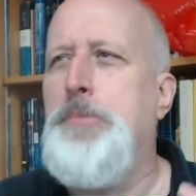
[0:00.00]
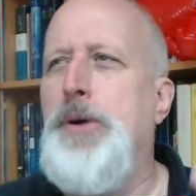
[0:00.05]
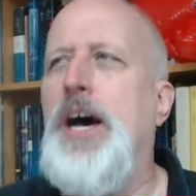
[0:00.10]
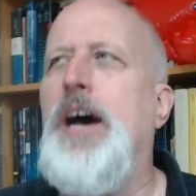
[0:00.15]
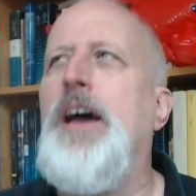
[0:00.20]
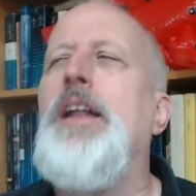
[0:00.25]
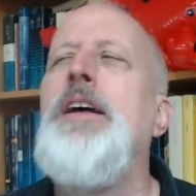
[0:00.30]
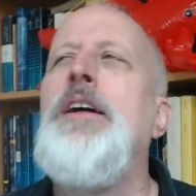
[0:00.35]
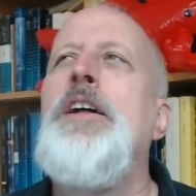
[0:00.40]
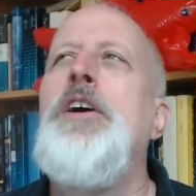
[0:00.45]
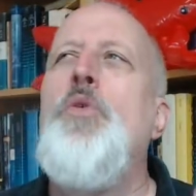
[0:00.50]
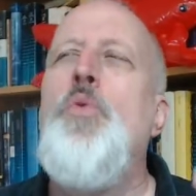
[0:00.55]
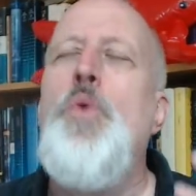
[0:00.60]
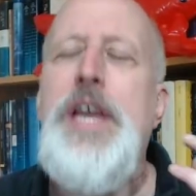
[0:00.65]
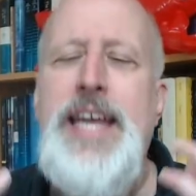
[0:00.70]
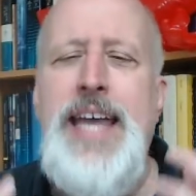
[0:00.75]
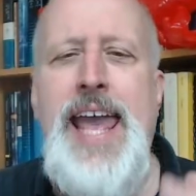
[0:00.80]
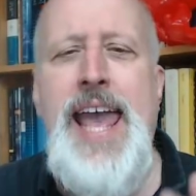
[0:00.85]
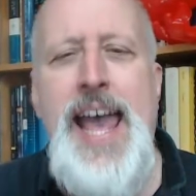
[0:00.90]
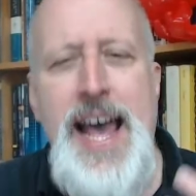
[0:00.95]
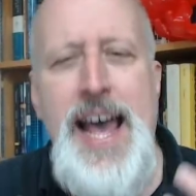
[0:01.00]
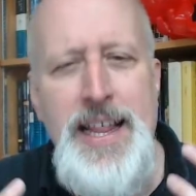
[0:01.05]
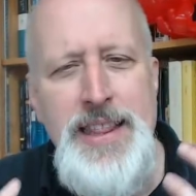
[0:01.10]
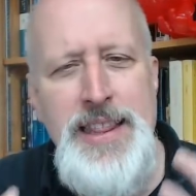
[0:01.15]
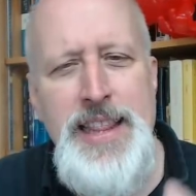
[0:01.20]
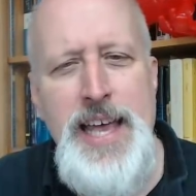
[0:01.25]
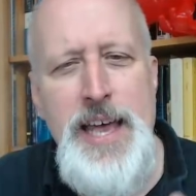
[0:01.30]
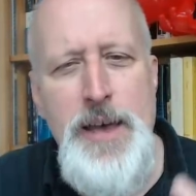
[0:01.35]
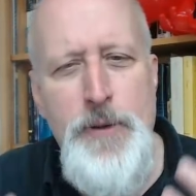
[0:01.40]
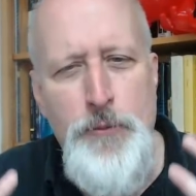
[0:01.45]
but we can't
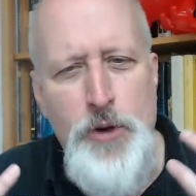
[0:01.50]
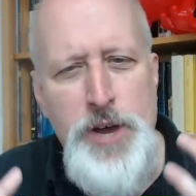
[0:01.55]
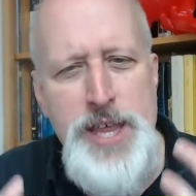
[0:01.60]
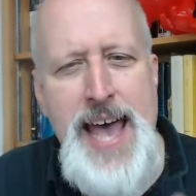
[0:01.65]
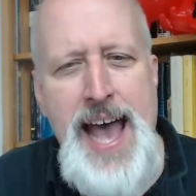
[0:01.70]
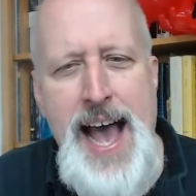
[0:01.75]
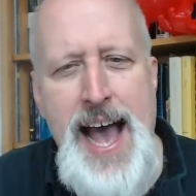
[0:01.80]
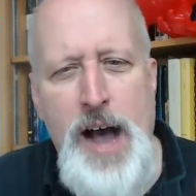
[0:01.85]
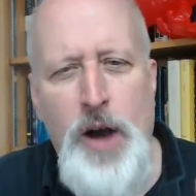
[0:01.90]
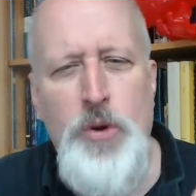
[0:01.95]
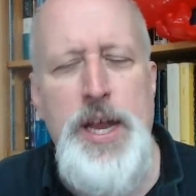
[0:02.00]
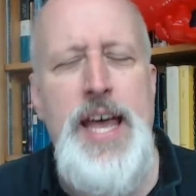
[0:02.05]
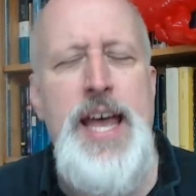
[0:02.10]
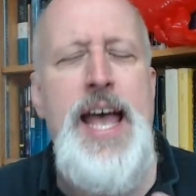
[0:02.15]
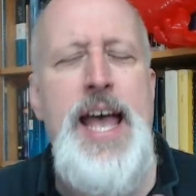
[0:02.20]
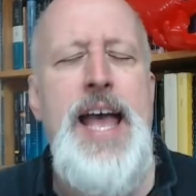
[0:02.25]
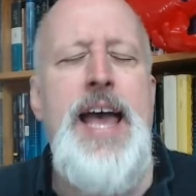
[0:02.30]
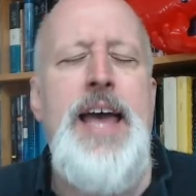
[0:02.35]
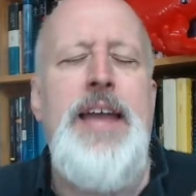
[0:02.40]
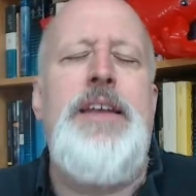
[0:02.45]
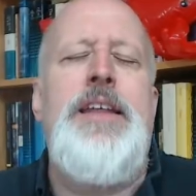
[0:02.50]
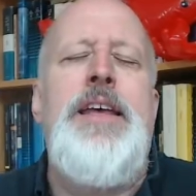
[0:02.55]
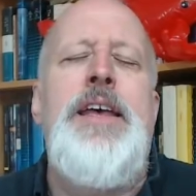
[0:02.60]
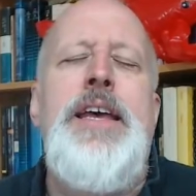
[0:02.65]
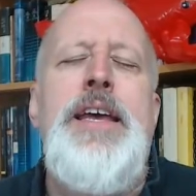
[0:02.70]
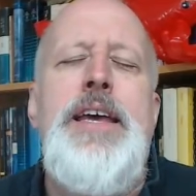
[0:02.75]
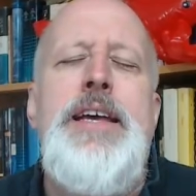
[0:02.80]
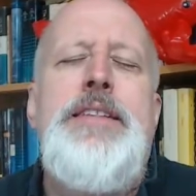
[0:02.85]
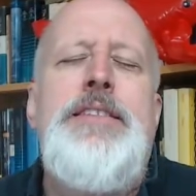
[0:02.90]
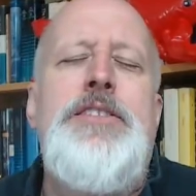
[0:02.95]
live without it, and
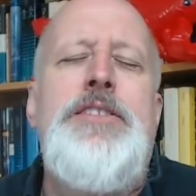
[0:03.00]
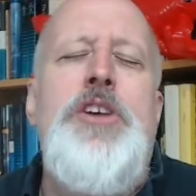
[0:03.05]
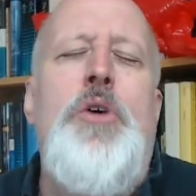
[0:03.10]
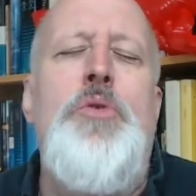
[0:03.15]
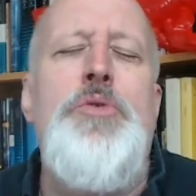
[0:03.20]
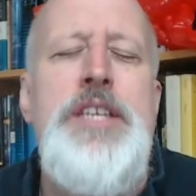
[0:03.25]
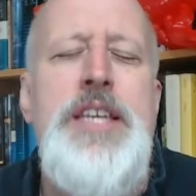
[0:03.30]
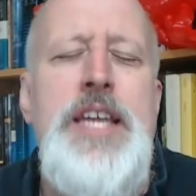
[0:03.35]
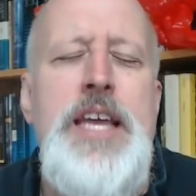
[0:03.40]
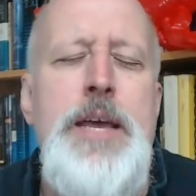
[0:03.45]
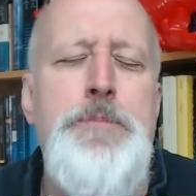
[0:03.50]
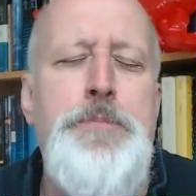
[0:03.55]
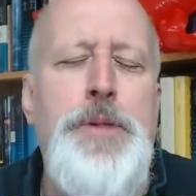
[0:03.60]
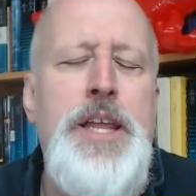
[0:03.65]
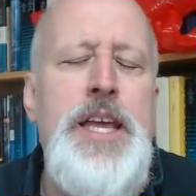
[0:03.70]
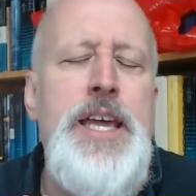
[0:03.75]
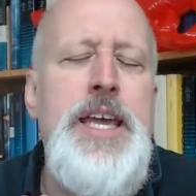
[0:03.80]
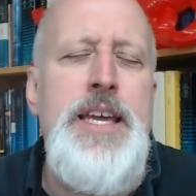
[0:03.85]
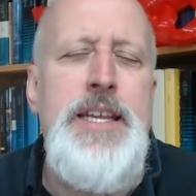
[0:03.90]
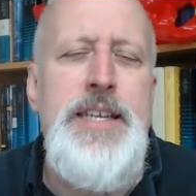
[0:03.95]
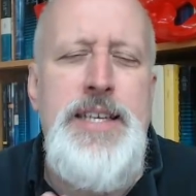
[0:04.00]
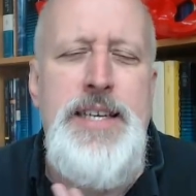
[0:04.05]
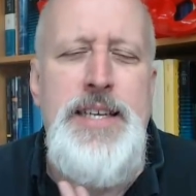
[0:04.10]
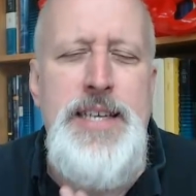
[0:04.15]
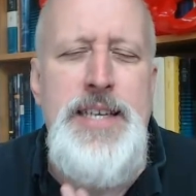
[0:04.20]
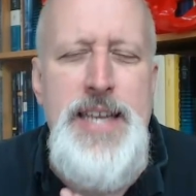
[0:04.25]
it's so deeply